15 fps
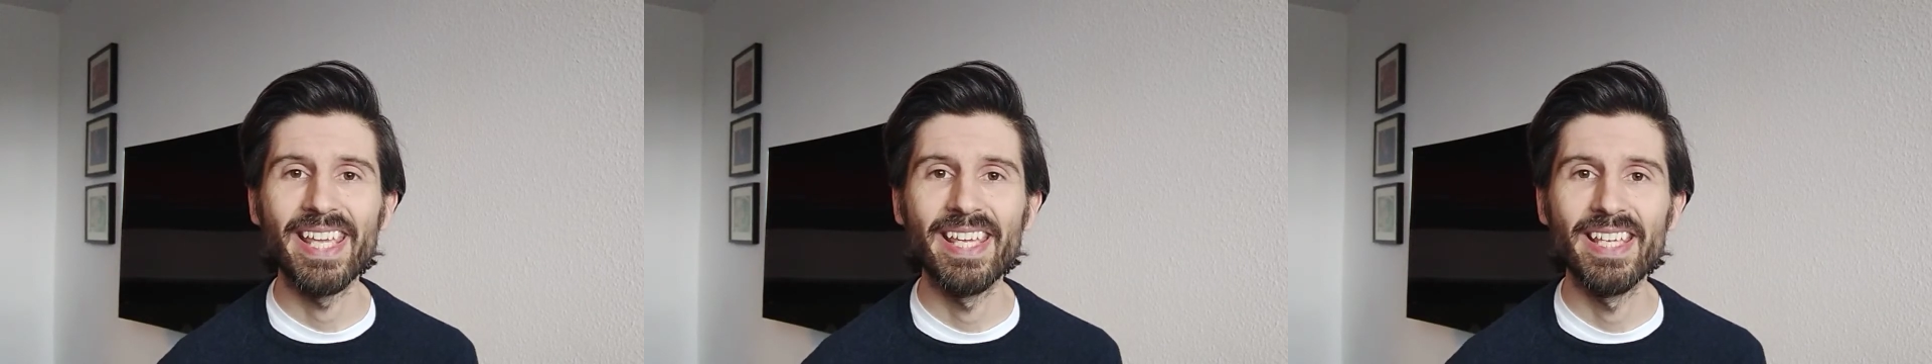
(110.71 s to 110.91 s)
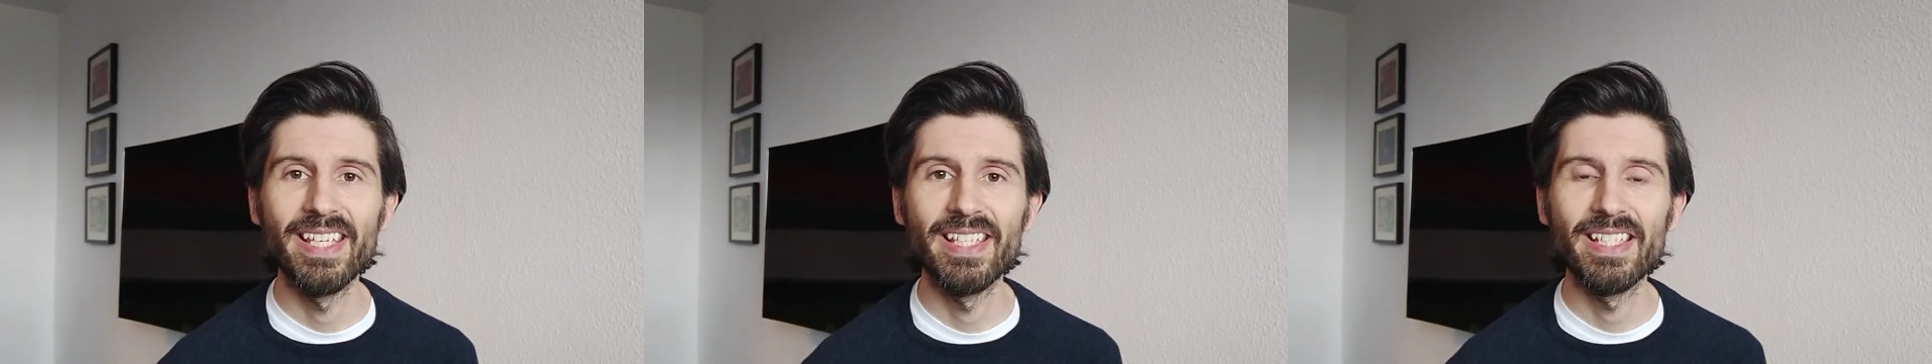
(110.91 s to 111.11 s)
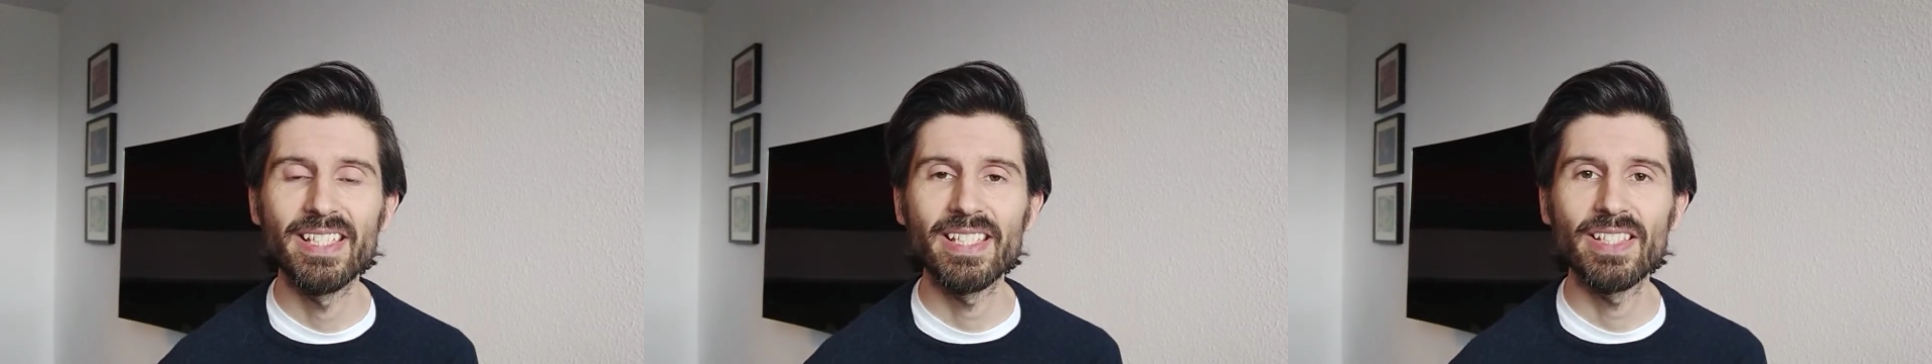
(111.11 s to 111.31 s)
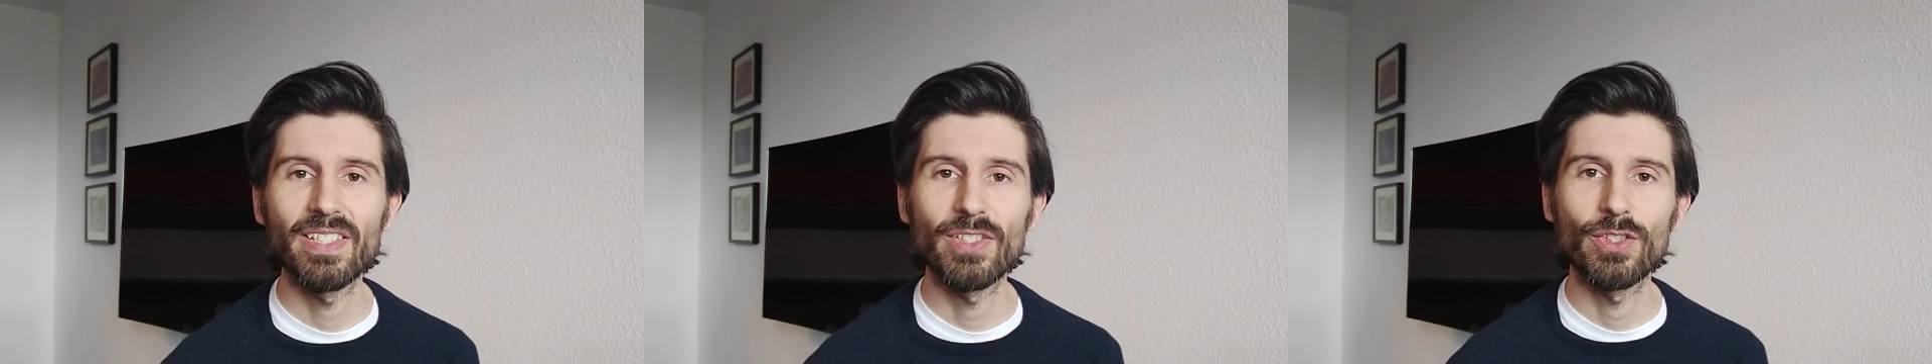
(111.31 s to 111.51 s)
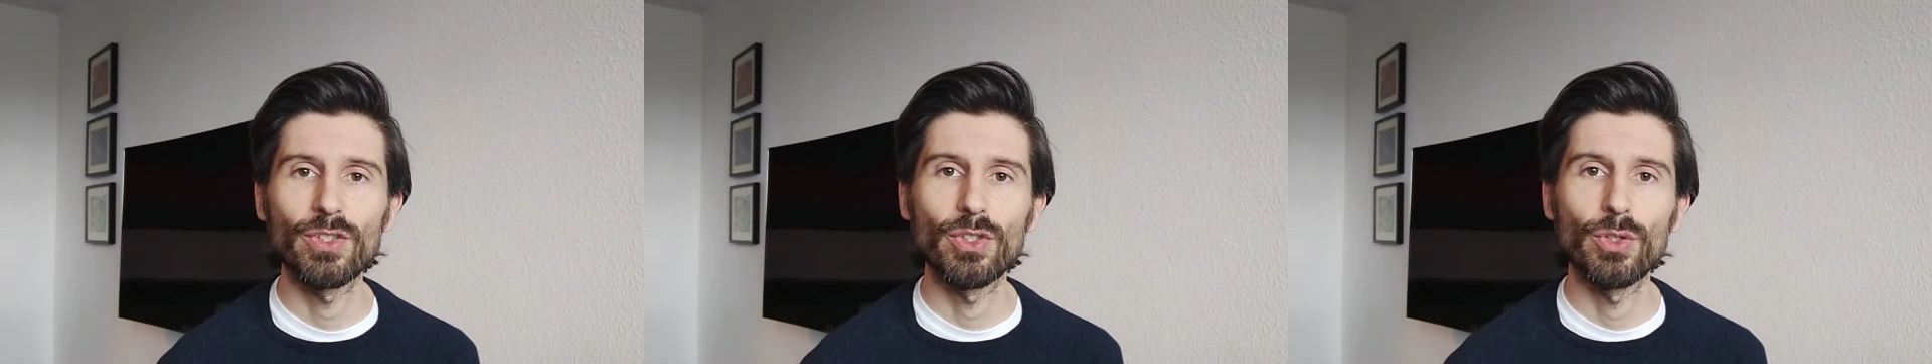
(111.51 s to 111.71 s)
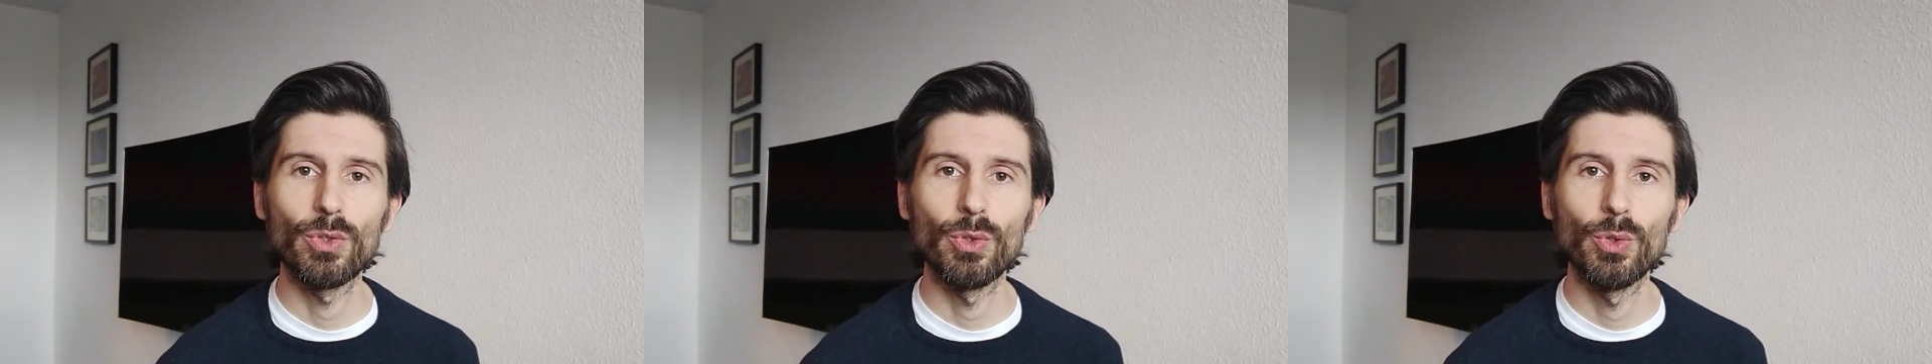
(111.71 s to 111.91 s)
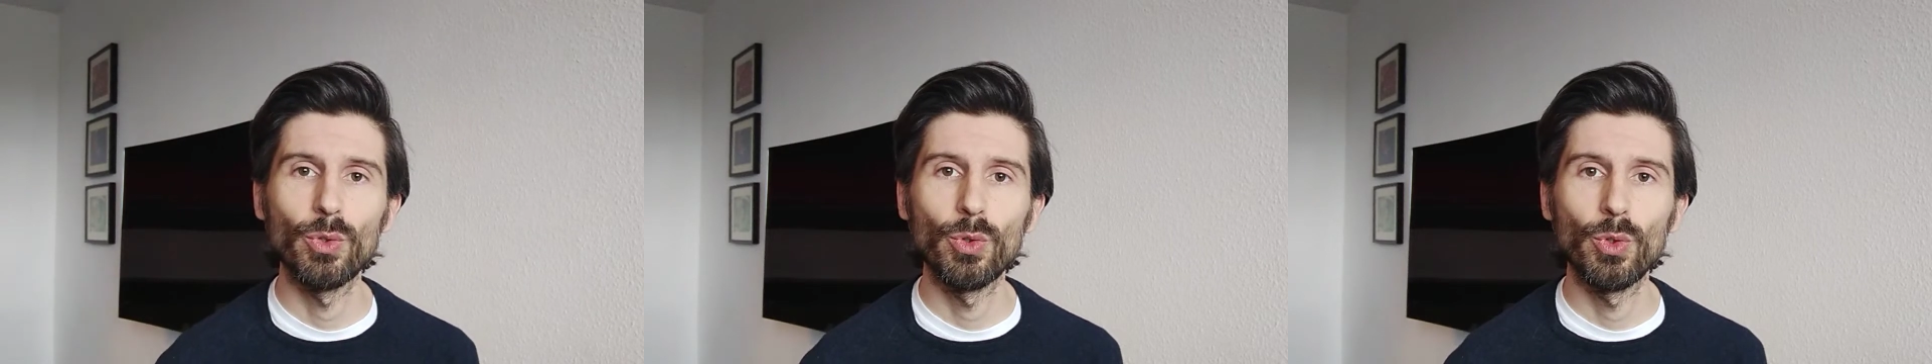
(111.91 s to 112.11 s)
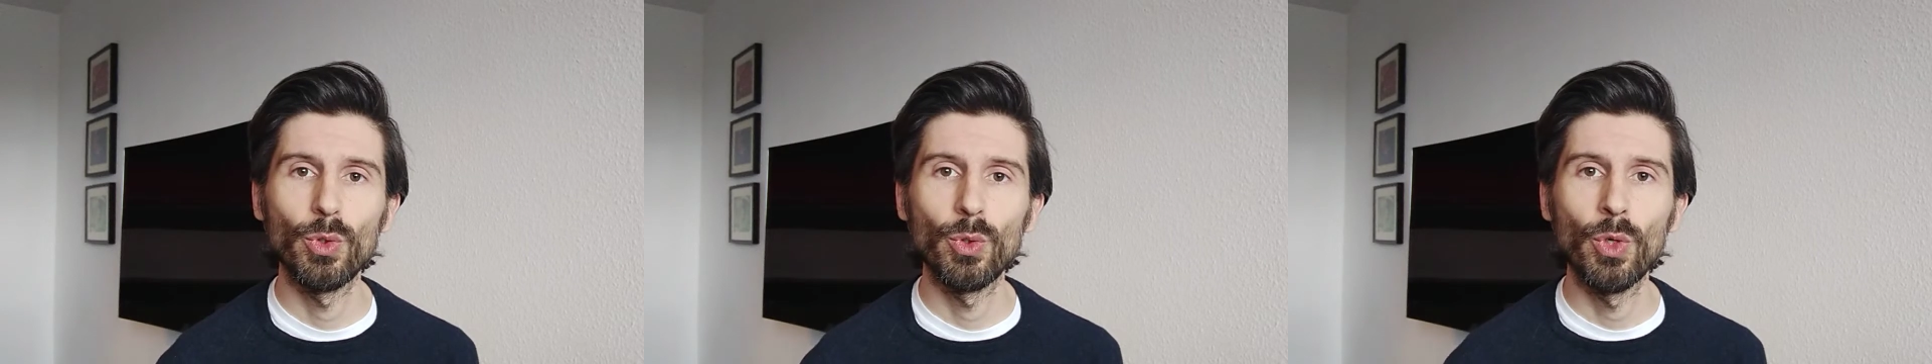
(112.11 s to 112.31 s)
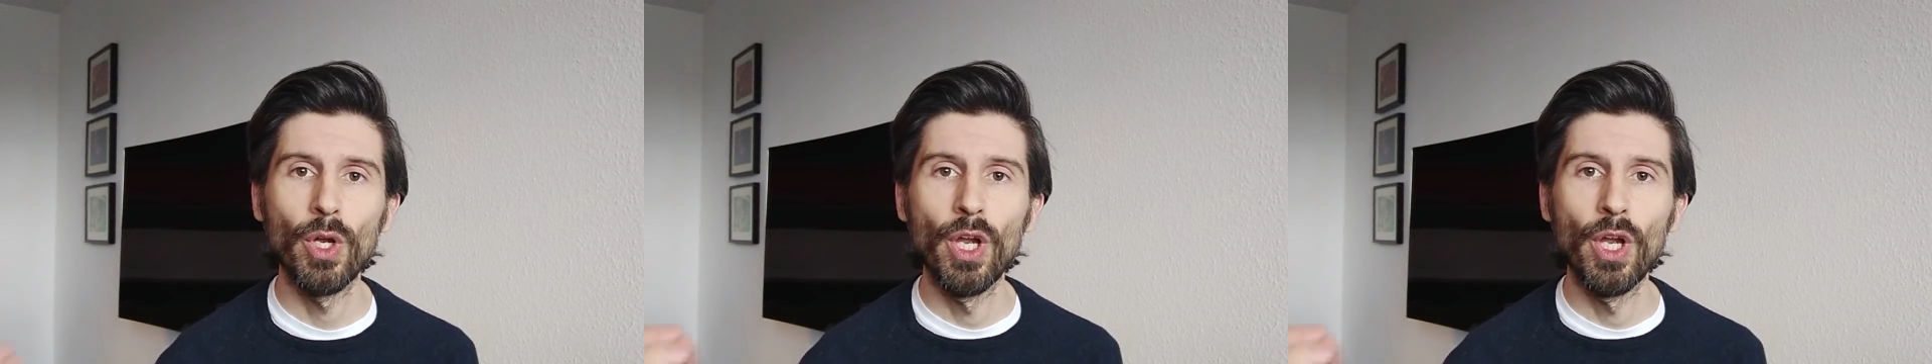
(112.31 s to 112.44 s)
is to